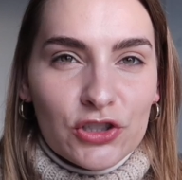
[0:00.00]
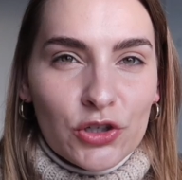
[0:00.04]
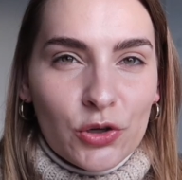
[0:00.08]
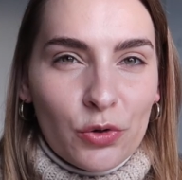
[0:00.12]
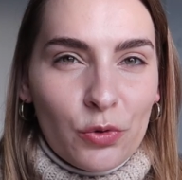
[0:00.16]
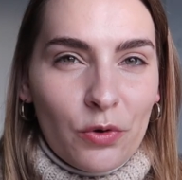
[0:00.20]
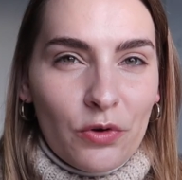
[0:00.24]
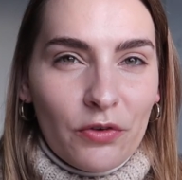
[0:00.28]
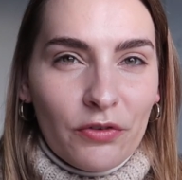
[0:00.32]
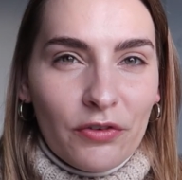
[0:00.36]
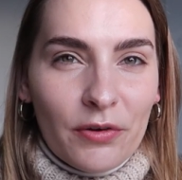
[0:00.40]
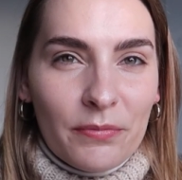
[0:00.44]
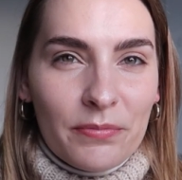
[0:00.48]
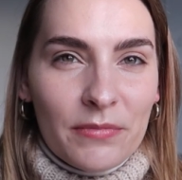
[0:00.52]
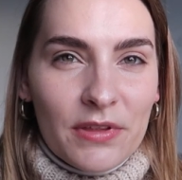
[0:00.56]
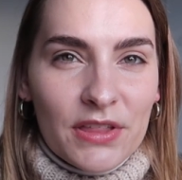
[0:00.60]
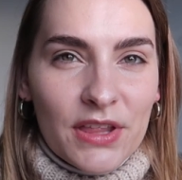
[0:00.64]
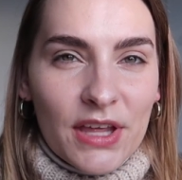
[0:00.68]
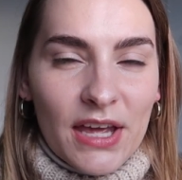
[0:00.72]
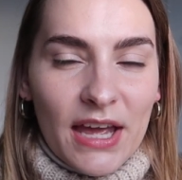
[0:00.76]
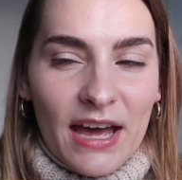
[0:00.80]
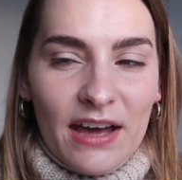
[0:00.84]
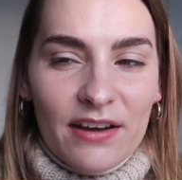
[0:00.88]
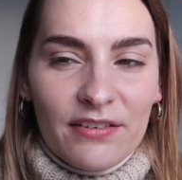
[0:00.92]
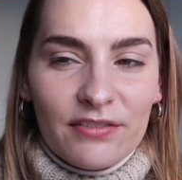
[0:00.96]
two of them that
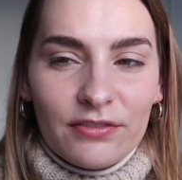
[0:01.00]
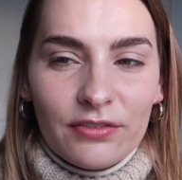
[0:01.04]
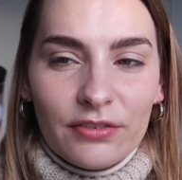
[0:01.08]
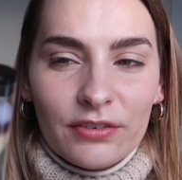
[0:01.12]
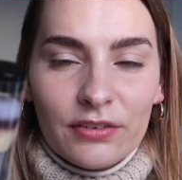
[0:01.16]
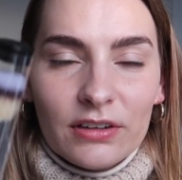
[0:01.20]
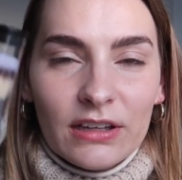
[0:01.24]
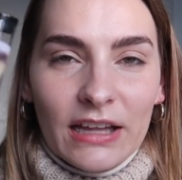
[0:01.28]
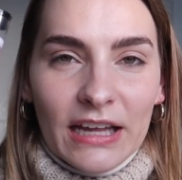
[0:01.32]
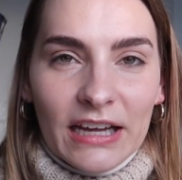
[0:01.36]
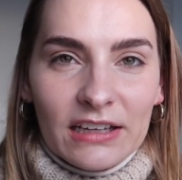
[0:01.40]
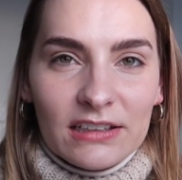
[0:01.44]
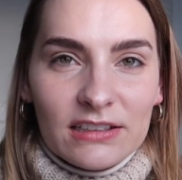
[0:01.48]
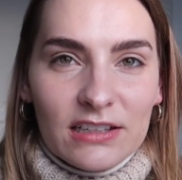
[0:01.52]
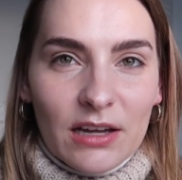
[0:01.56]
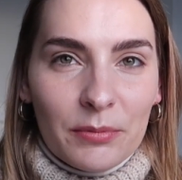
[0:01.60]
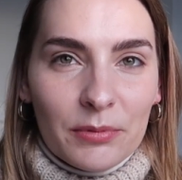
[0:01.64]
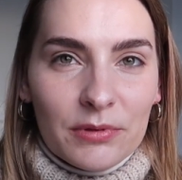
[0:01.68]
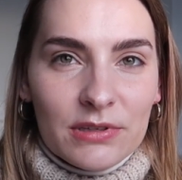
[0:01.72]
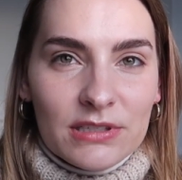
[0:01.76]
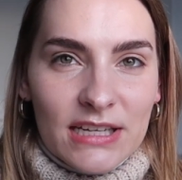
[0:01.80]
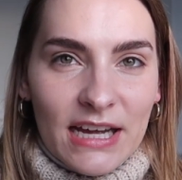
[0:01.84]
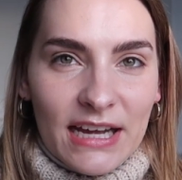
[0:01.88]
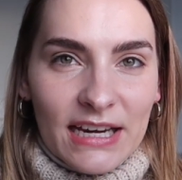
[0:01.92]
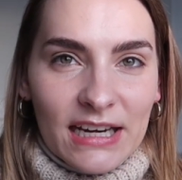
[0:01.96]
they have, like
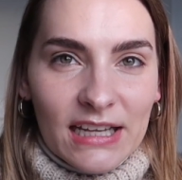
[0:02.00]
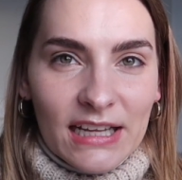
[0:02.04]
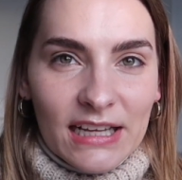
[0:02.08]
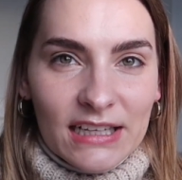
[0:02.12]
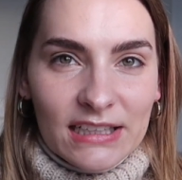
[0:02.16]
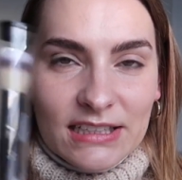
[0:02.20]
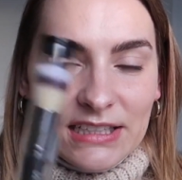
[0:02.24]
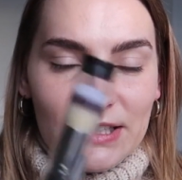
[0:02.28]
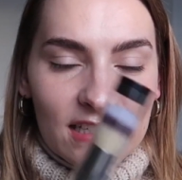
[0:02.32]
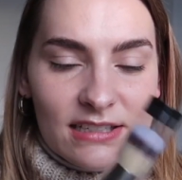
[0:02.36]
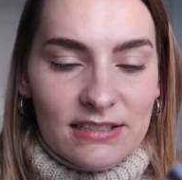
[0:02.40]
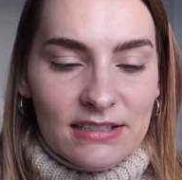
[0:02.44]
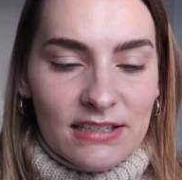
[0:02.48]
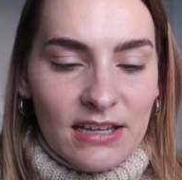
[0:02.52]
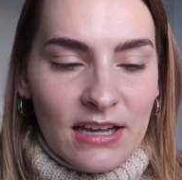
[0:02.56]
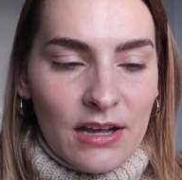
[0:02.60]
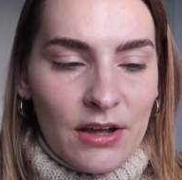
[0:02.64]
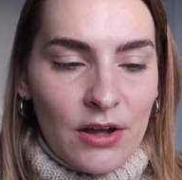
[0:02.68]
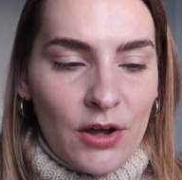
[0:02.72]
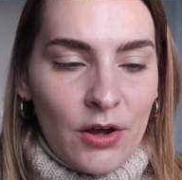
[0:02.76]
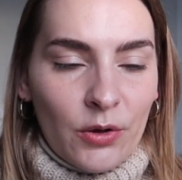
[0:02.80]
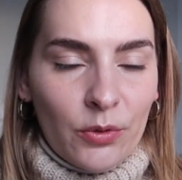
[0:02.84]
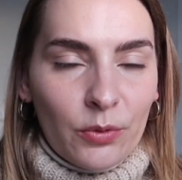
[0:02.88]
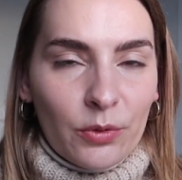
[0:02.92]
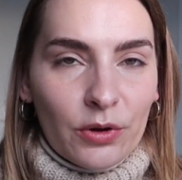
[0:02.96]
double-sided like this,
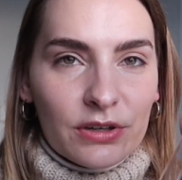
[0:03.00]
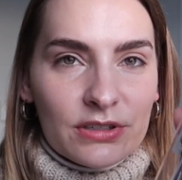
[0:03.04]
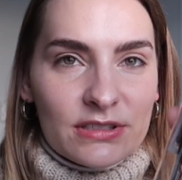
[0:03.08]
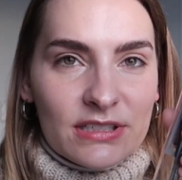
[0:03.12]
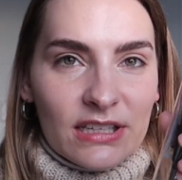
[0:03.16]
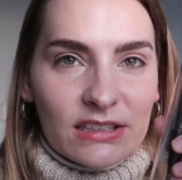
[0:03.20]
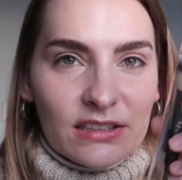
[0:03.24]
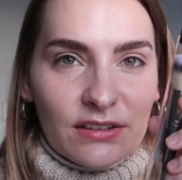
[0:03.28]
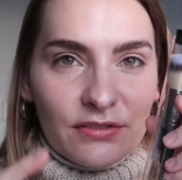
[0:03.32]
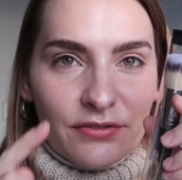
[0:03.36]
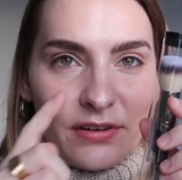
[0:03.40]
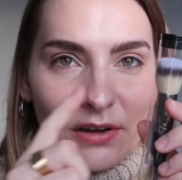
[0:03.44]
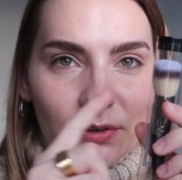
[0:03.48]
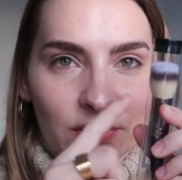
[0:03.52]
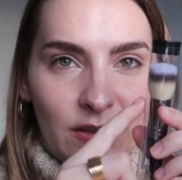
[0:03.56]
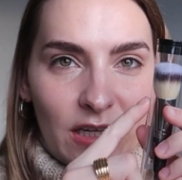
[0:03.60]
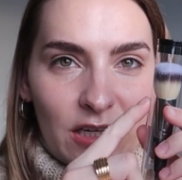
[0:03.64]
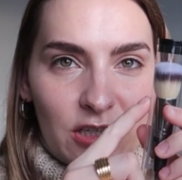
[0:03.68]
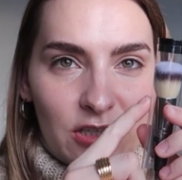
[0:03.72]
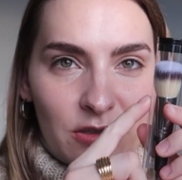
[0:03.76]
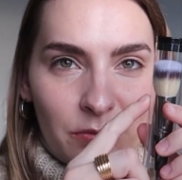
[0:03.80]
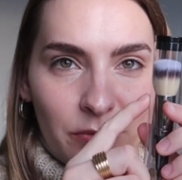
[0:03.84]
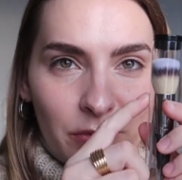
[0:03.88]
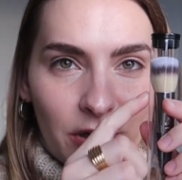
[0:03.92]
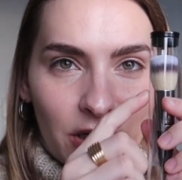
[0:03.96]
where it's like the
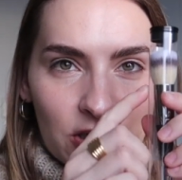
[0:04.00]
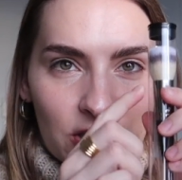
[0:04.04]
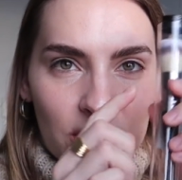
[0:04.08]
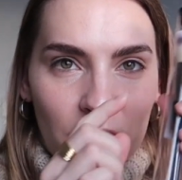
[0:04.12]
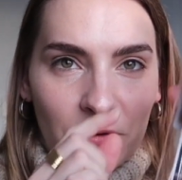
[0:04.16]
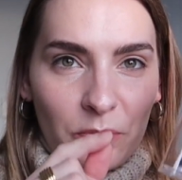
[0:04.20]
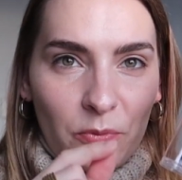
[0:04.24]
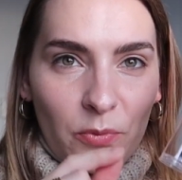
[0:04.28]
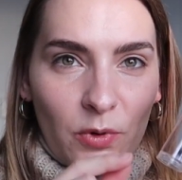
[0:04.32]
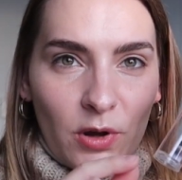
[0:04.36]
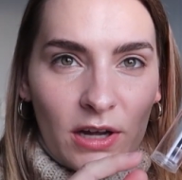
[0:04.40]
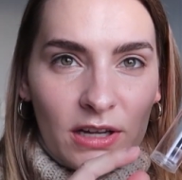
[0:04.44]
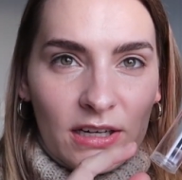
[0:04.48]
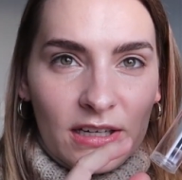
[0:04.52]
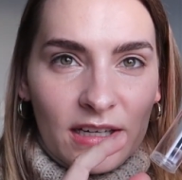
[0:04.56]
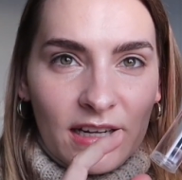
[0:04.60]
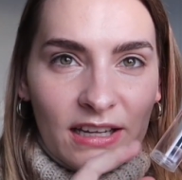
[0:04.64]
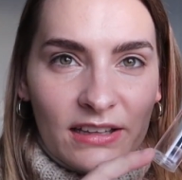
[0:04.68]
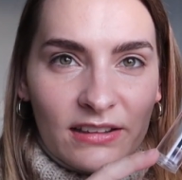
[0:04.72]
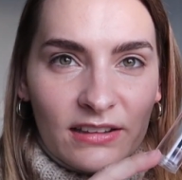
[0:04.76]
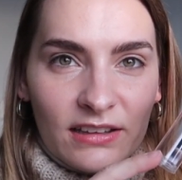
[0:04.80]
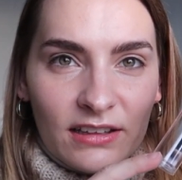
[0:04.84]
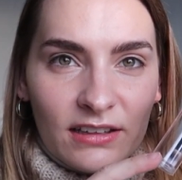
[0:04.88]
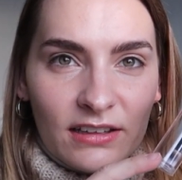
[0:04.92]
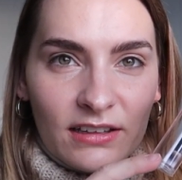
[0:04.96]
foundation brush on one
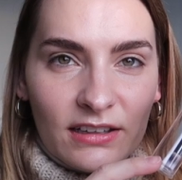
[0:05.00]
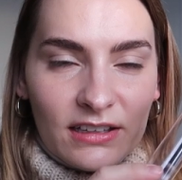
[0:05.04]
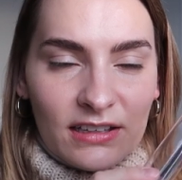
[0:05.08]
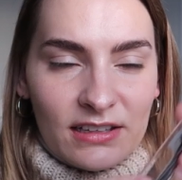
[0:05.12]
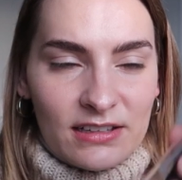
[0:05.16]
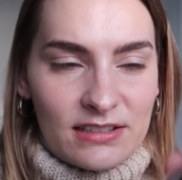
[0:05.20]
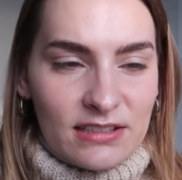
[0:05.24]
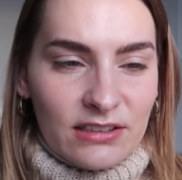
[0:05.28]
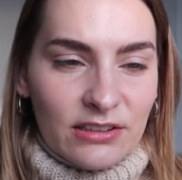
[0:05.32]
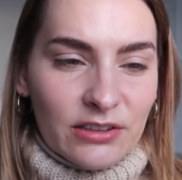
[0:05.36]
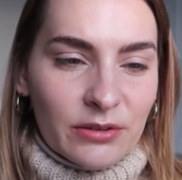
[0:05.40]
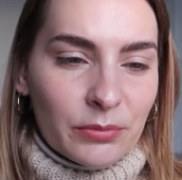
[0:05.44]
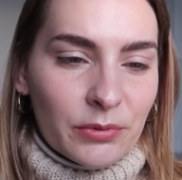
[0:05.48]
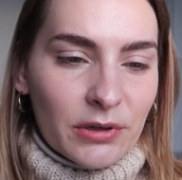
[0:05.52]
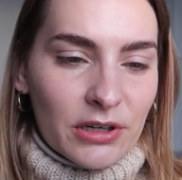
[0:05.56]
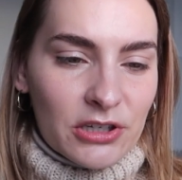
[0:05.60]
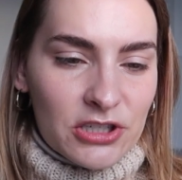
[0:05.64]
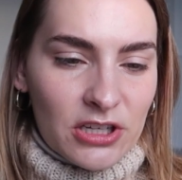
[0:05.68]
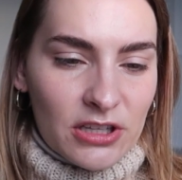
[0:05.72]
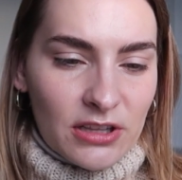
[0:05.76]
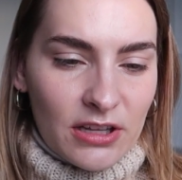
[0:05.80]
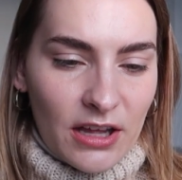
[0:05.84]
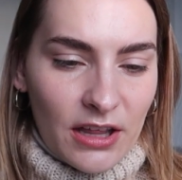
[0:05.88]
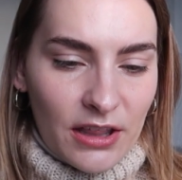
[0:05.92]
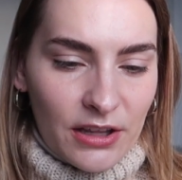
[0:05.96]
and the concealer brush
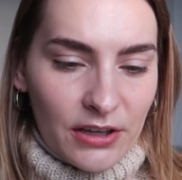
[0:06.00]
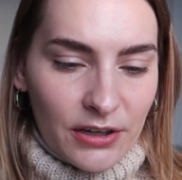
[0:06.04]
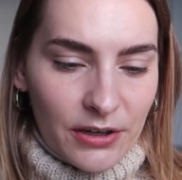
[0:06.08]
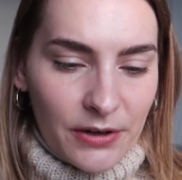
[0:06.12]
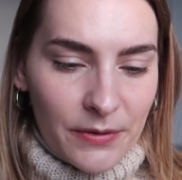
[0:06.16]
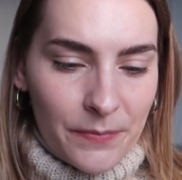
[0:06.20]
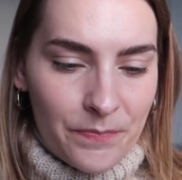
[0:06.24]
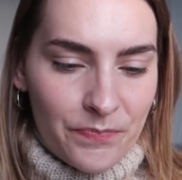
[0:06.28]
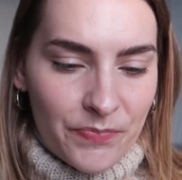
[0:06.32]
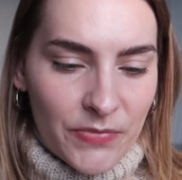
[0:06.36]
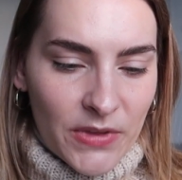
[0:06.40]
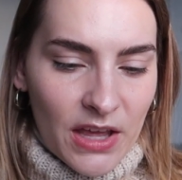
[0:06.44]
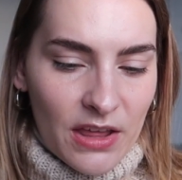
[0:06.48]
on the other.